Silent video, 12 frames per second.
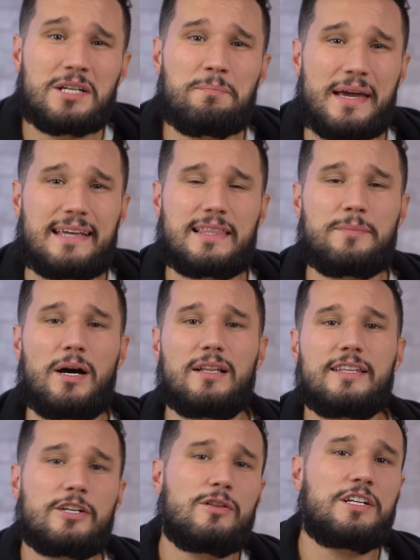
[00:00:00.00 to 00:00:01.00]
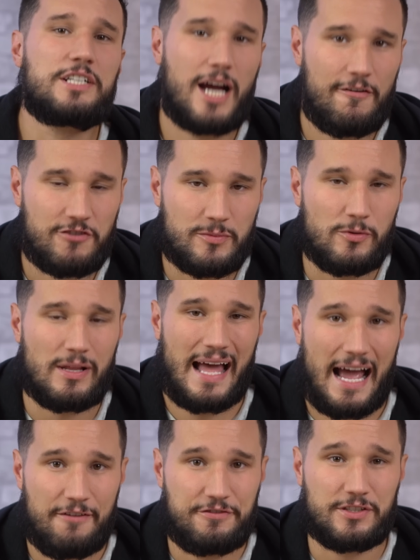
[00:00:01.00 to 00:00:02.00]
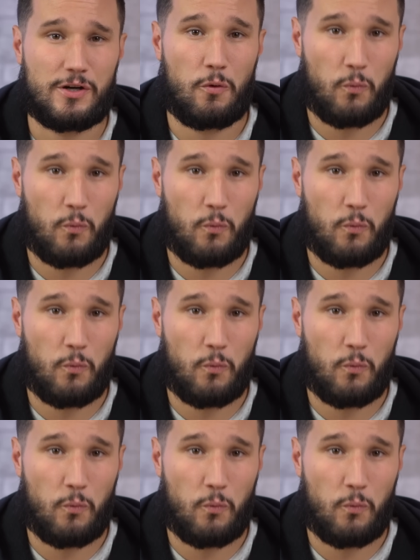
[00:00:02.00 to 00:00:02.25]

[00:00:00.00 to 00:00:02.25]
can make them a little uncomfortable after a